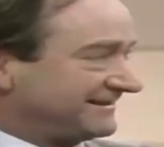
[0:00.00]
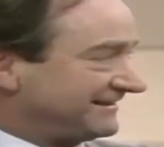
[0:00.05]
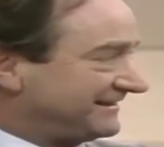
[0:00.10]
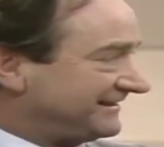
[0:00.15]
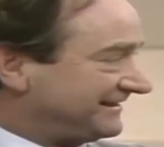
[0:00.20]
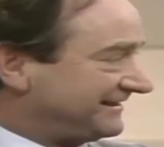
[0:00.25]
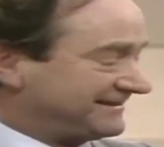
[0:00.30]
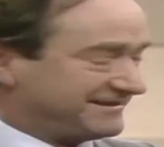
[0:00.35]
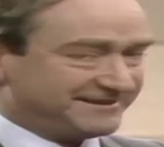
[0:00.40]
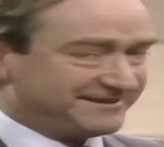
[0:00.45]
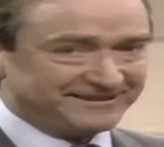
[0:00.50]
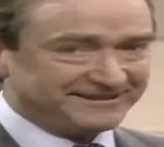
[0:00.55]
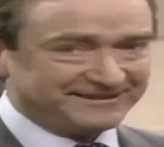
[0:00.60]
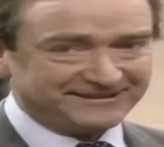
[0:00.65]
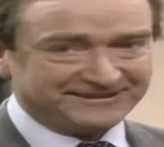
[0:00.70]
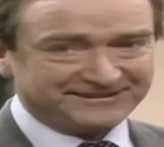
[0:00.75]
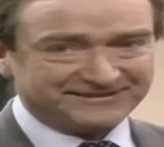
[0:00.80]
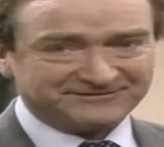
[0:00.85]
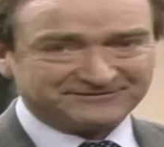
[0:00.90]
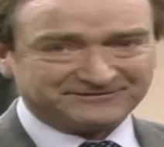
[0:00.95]
of programmes,
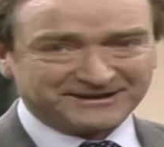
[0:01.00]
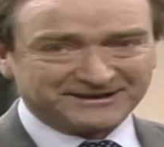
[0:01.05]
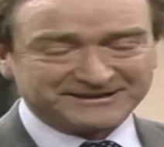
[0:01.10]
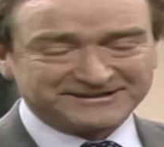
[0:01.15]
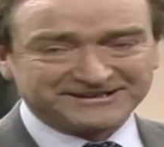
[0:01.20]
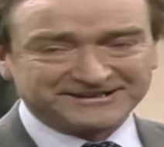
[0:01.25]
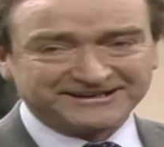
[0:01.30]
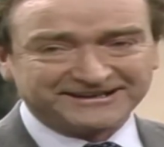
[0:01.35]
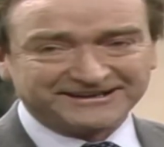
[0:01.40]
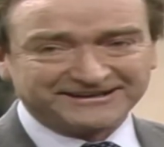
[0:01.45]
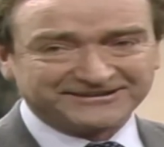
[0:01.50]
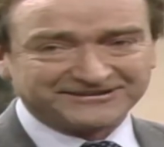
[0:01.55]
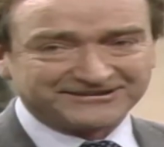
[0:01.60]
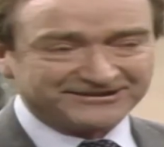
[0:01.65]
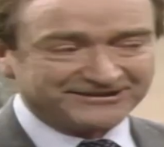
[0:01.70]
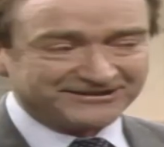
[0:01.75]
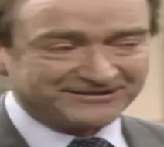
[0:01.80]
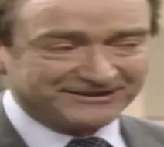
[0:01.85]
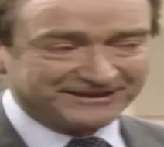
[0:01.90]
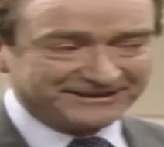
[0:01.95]
and deputy
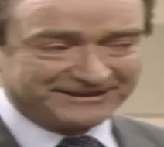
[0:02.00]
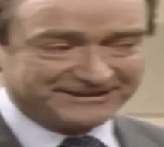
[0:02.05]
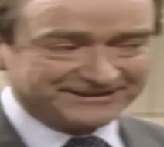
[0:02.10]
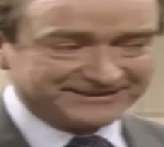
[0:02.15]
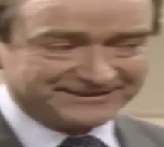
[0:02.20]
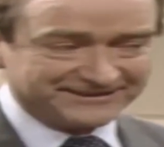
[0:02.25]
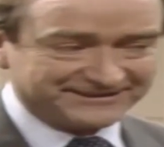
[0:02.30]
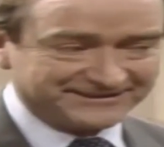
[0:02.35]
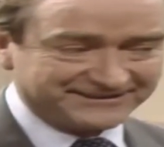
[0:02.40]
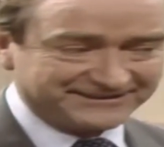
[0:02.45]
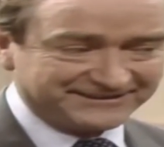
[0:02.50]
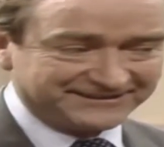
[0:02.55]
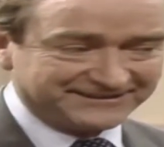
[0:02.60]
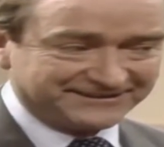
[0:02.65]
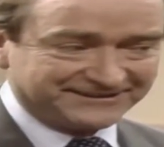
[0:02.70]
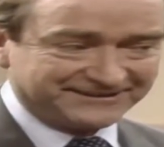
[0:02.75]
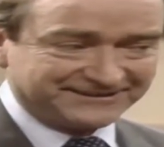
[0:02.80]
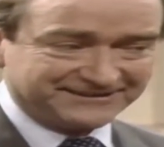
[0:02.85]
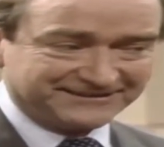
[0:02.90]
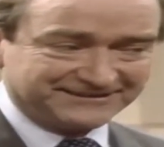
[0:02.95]
director general at
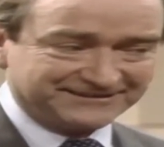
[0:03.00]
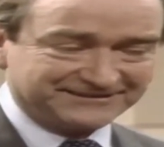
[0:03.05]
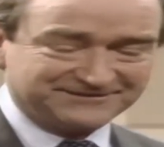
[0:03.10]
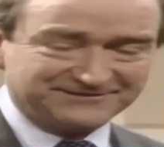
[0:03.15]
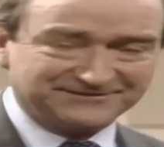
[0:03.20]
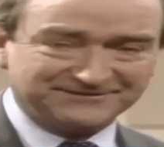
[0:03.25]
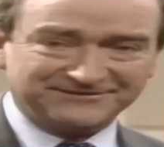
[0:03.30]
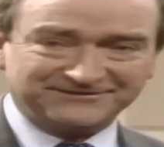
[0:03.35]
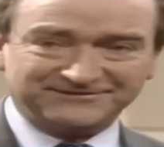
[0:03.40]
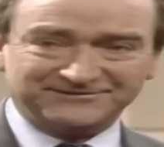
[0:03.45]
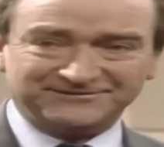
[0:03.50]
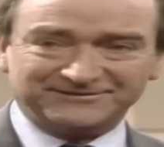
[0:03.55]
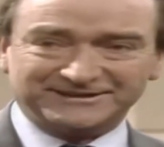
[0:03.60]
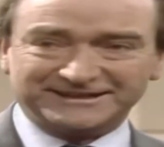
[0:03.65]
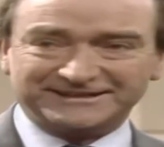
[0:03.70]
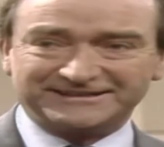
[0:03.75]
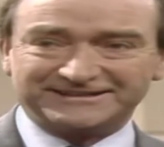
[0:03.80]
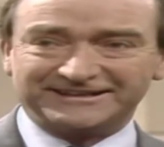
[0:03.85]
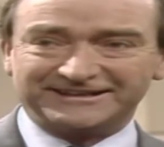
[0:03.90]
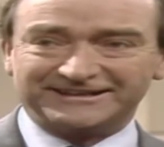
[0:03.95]
RTE. But he's
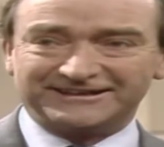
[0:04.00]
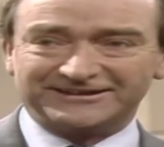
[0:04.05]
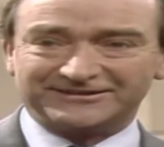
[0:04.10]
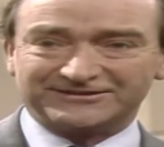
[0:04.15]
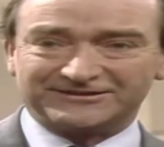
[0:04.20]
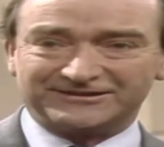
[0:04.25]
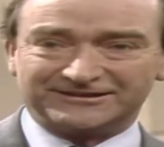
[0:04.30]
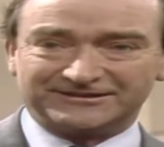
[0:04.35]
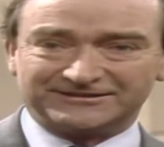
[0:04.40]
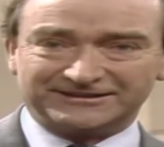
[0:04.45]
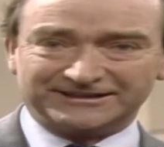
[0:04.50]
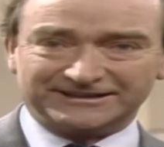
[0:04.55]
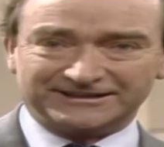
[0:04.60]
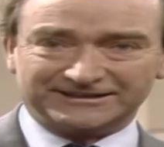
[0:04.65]
best remembered as